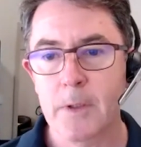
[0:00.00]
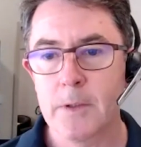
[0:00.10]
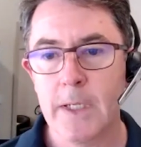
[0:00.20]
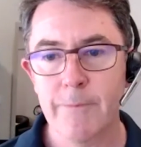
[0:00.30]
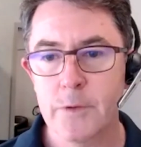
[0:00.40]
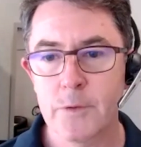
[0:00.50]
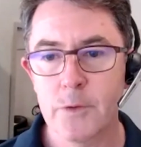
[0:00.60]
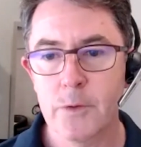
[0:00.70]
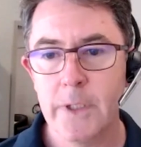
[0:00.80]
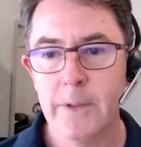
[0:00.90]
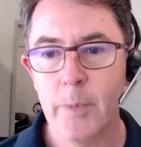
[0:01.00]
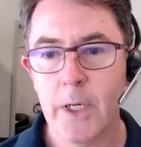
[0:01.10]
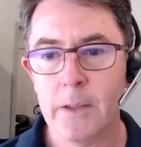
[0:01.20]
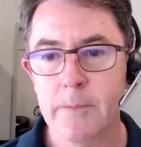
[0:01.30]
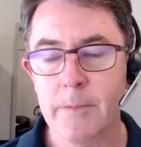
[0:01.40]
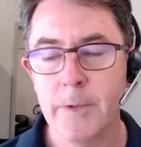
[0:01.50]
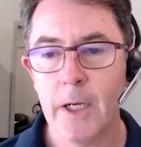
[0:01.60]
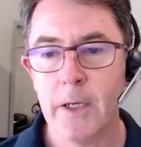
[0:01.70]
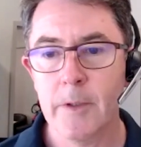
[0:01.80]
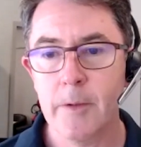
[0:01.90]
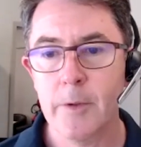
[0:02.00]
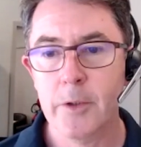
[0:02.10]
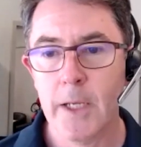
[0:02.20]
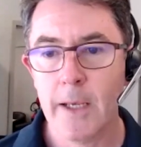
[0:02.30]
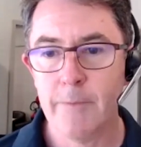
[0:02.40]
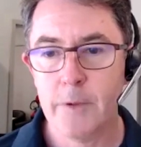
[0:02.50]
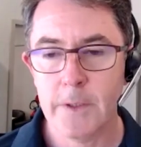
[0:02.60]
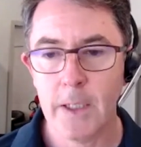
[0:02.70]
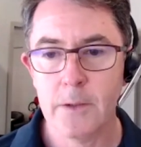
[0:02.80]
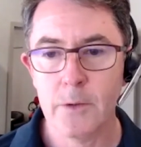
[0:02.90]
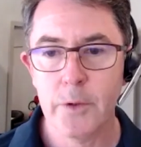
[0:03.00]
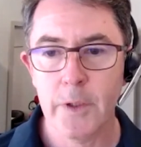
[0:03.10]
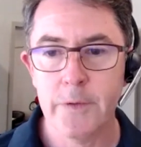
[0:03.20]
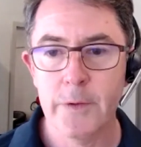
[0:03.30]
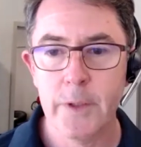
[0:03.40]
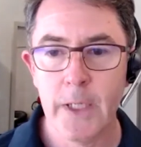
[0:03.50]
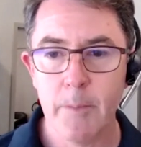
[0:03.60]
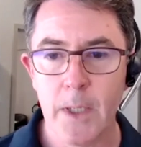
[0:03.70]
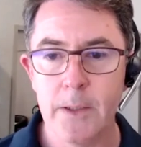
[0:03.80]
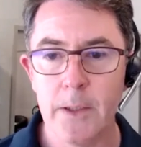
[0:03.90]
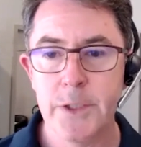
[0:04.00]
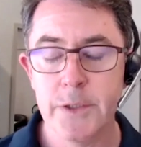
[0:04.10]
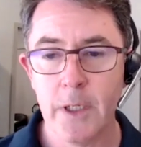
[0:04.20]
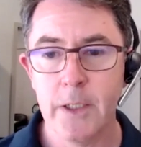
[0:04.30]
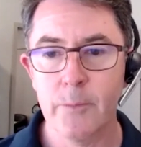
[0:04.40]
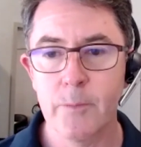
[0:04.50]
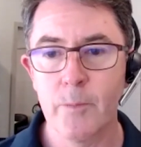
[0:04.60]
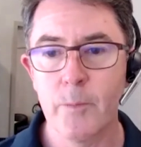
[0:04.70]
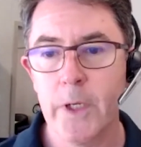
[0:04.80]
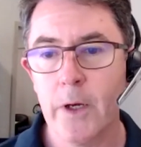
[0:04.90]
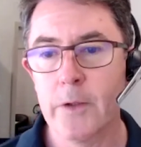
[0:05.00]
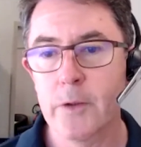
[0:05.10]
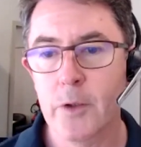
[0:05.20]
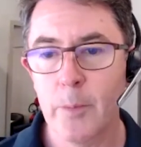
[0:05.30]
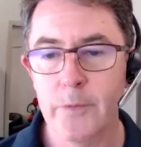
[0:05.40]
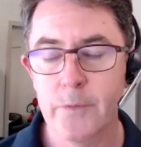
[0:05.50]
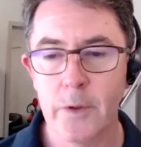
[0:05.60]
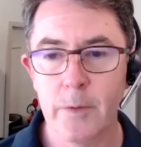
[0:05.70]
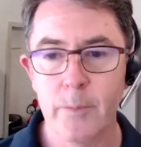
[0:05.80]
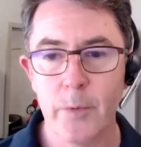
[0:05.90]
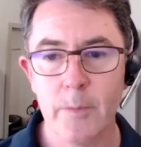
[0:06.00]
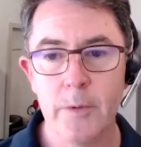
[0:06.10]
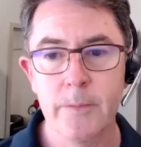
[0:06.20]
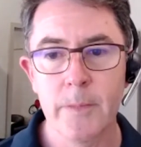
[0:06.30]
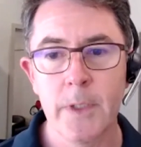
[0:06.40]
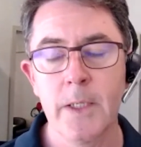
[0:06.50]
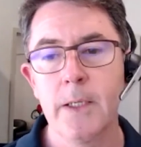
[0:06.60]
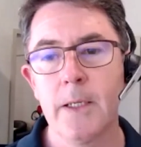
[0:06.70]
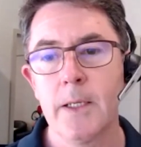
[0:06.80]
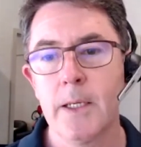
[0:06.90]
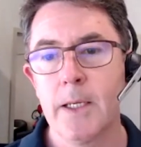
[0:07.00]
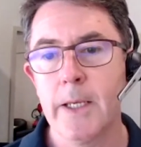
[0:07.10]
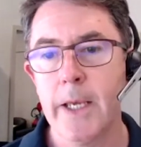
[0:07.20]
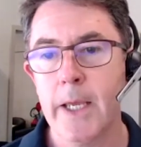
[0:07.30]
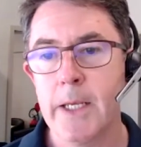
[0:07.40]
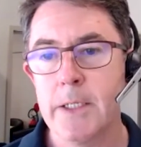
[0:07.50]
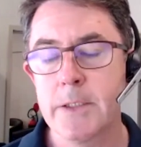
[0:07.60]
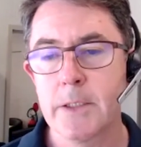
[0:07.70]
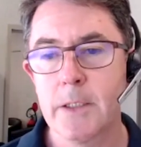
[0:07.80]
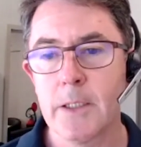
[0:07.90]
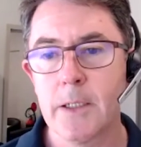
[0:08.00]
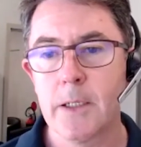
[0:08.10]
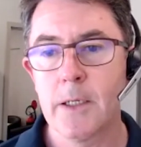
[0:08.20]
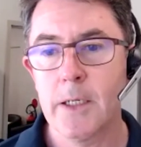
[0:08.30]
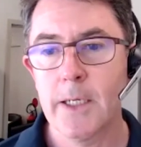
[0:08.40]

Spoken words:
love the story, but I'm not going to have another look at it until we get metallurgy so that we know the copper's not a problem. And I